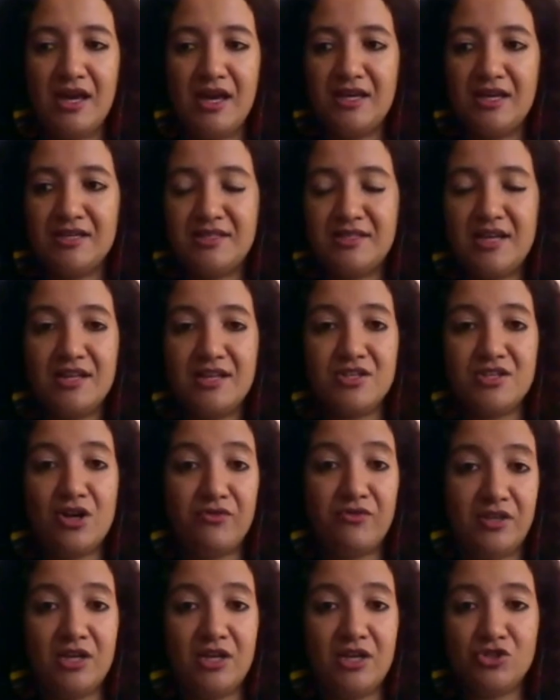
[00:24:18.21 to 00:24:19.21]
is that
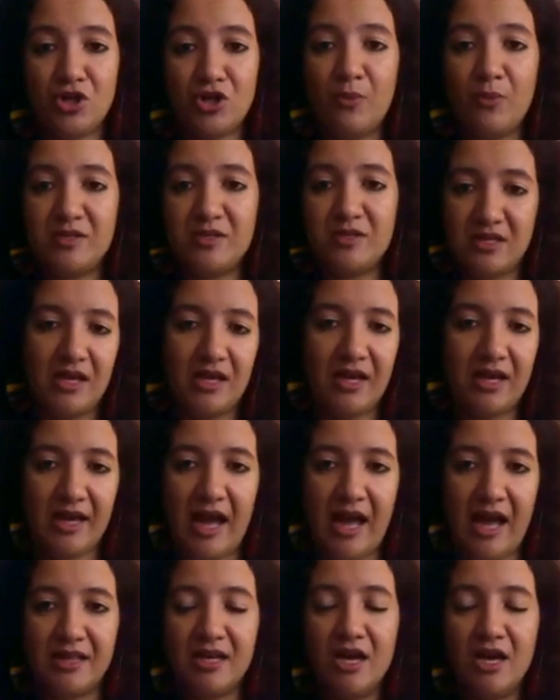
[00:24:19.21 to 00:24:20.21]
of the Anthropocene
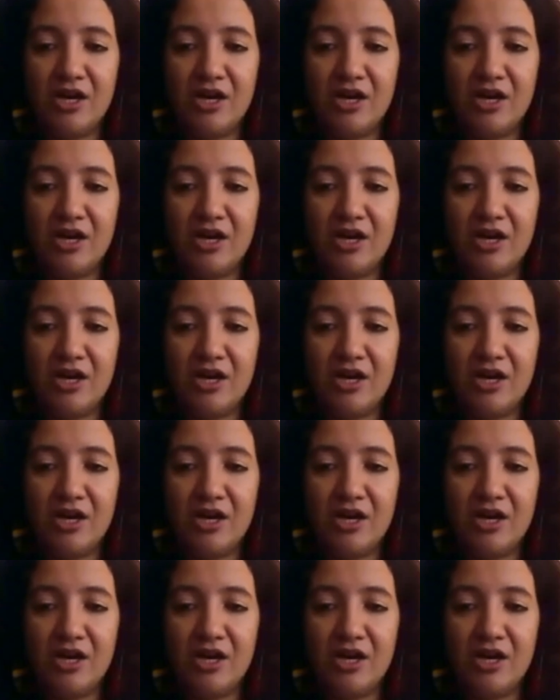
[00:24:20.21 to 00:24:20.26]
again,